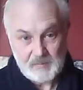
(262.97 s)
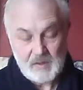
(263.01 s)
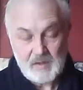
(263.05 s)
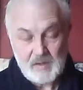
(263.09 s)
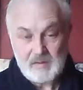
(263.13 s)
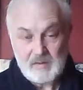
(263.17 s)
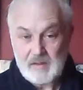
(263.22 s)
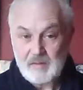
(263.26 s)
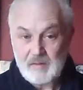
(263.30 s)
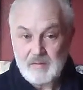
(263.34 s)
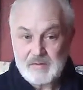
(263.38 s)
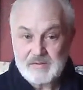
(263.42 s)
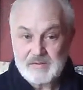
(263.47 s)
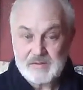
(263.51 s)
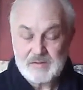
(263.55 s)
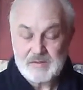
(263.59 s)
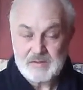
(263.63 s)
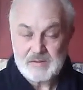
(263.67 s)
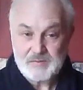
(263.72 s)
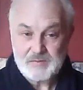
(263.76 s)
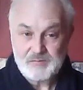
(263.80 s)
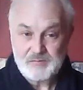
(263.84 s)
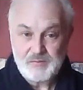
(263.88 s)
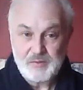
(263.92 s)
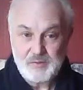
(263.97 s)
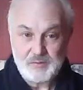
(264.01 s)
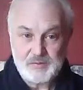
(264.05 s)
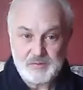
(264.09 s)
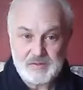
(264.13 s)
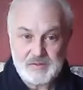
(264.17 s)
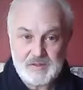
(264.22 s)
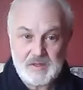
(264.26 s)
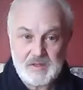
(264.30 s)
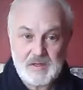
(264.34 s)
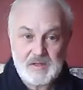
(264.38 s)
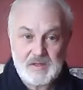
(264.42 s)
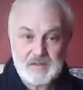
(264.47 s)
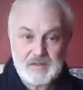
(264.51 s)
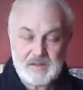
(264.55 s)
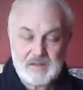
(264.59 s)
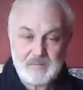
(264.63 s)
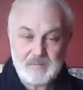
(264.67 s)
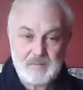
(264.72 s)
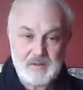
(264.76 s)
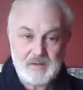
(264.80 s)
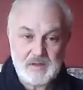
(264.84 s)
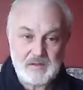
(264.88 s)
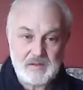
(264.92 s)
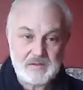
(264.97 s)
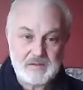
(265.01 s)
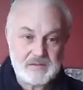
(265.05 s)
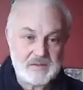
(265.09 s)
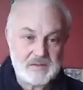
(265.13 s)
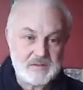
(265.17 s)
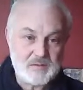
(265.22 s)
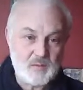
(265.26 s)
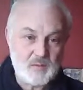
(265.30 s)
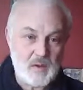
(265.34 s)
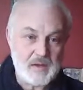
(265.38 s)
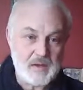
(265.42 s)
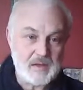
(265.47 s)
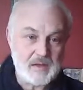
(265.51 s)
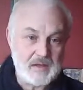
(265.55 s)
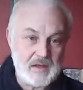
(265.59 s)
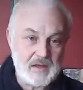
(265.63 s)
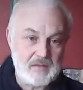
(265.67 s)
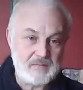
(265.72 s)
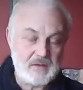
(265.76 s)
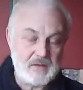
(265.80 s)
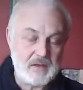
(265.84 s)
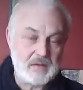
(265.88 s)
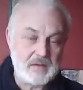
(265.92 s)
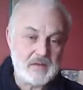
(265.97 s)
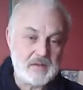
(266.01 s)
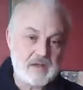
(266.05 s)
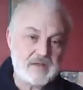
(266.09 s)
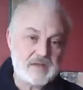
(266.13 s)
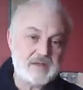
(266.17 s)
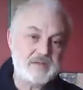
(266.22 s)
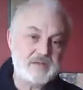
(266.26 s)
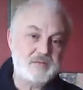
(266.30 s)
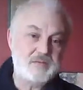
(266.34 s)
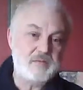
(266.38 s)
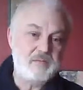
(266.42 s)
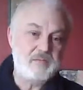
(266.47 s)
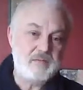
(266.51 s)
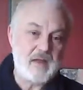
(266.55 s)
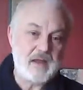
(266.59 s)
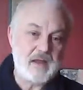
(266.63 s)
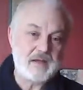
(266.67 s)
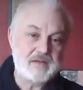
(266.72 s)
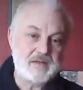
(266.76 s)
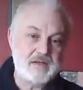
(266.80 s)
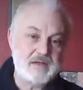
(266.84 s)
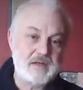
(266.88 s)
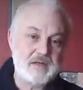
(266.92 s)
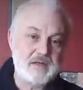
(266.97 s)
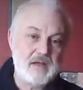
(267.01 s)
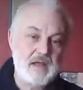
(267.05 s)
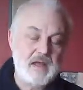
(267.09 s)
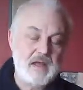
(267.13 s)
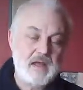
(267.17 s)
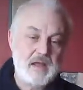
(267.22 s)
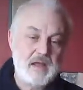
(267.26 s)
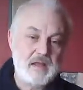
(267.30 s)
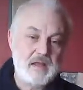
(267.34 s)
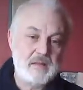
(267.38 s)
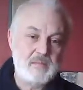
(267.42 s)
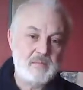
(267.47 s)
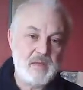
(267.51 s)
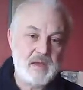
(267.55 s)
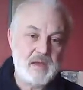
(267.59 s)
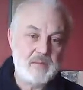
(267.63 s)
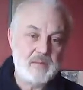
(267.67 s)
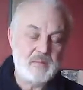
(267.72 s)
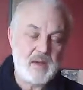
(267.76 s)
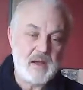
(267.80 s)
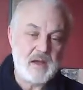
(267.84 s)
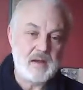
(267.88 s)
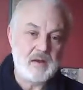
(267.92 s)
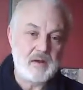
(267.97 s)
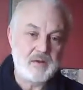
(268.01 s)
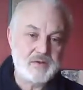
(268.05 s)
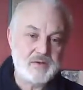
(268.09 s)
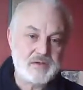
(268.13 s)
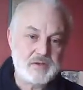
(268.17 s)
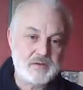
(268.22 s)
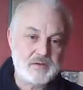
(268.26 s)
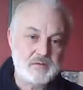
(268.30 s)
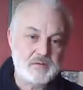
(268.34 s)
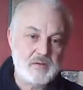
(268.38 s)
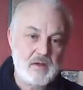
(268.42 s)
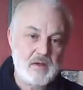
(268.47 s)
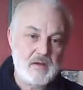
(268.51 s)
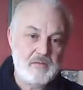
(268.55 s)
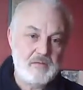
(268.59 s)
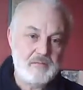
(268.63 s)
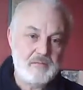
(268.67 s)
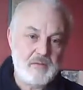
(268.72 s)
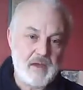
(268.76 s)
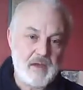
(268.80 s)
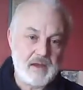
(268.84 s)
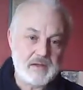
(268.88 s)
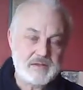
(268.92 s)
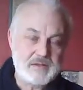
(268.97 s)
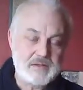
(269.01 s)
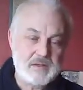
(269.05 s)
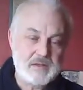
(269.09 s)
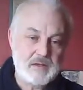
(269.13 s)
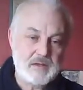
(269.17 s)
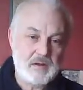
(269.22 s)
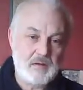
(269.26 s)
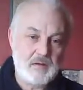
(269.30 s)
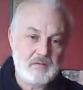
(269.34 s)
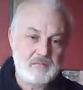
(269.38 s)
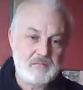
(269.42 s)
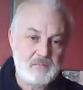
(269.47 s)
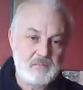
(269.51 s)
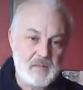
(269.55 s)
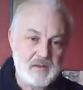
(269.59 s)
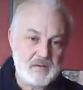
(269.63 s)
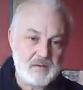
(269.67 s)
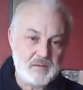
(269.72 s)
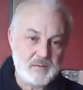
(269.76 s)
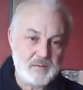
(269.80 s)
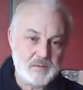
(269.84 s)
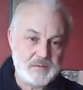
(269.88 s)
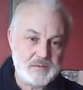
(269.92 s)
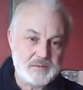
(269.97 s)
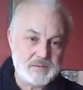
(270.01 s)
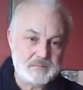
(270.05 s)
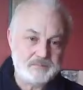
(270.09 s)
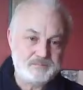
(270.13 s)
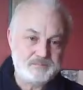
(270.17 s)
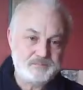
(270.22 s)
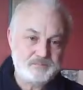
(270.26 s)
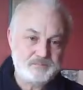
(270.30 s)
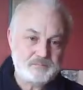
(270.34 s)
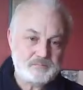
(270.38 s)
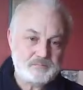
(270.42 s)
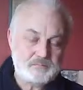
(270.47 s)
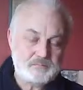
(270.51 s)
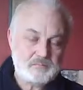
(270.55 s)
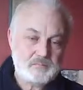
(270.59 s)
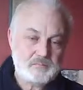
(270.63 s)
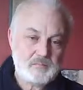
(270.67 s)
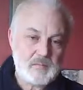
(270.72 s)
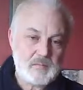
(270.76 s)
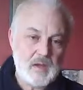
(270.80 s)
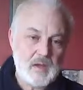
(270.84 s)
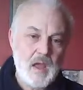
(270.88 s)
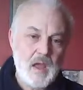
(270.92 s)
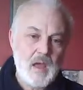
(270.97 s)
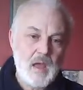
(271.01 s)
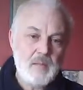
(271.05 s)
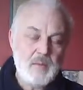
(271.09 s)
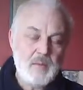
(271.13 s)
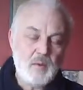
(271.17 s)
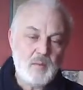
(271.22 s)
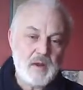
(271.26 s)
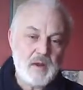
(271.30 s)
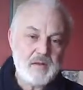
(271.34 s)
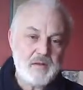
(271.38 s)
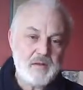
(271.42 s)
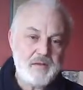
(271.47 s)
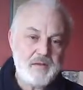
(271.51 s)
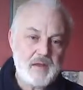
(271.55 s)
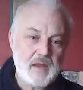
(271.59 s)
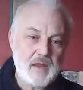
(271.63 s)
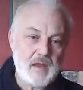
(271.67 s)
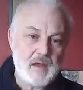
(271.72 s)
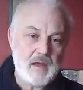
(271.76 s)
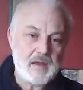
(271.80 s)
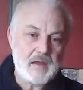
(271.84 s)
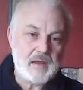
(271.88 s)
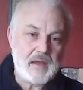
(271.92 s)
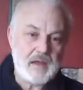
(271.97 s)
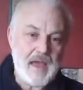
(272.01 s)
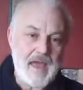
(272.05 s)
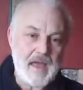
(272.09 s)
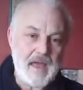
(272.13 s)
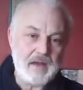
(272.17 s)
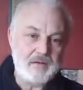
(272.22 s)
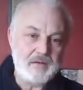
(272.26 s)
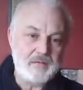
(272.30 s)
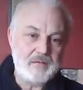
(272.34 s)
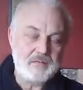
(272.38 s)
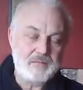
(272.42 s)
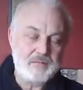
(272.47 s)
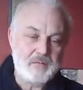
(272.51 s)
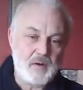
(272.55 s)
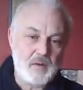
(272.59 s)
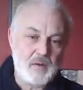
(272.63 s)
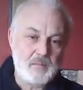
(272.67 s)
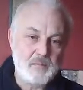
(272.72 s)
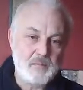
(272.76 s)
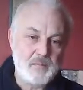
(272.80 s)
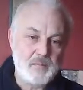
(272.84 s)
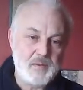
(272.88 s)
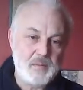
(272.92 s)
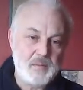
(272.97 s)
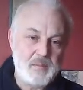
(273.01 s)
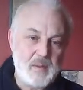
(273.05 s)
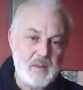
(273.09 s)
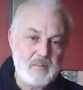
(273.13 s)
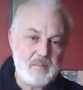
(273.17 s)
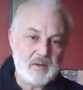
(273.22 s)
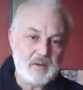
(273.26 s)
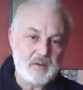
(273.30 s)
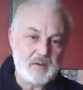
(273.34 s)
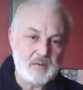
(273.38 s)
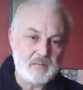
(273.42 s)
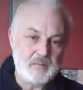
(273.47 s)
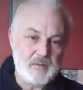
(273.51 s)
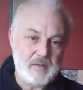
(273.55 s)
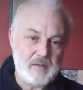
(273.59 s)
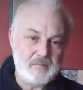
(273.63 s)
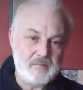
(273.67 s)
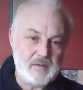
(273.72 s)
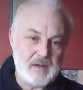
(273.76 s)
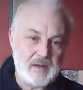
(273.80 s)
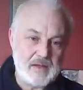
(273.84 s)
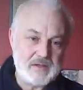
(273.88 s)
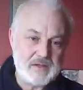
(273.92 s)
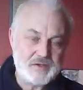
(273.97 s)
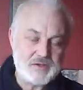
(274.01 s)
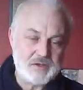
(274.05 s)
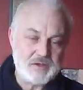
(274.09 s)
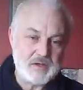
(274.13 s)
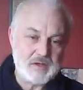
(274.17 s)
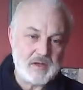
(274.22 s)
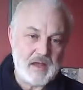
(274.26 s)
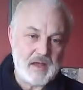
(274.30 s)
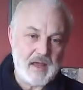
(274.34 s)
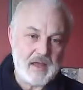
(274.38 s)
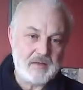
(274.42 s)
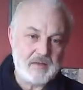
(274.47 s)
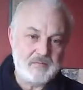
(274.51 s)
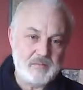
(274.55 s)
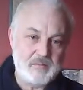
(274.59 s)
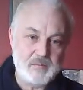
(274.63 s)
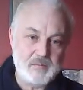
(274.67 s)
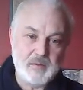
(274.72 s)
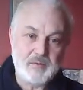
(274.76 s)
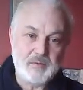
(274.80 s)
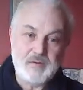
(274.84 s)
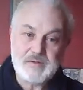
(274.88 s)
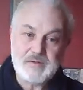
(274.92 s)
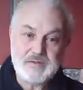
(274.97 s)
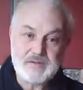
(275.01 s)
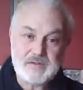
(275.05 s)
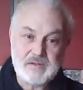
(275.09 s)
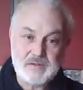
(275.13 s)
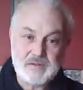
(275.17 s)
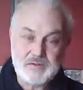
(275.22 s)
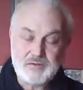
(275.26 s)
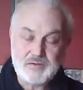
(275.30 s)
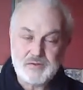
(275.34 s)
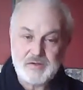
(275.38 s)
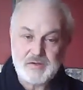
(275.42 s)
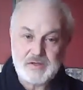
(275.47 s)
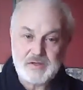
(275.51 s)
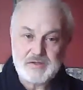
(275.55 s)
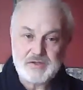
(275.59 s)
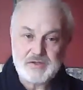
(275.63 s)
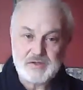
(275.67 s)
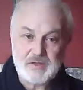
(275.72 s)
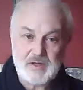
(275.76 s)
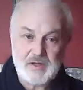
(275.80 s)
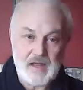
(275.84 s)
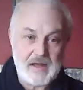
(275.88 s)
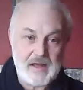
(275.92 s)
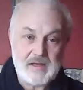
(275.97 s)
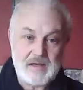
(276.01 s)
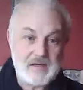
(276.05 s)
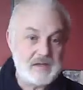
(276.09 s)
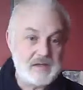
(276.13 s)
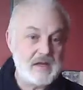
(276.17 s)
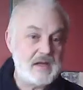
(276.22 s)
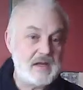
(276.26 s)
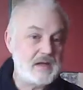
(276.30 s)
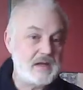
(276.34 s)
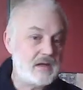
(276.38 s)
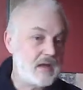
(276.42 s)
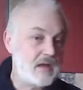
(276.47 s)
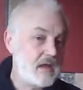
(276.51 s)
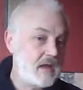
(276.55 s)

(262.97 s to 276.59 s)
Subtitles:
There is at its root something that is quite giving, and that is reflected in the mere biological fact of motherhood. But one thing I get from the biblical revelation and from the Christian tradition, and indeed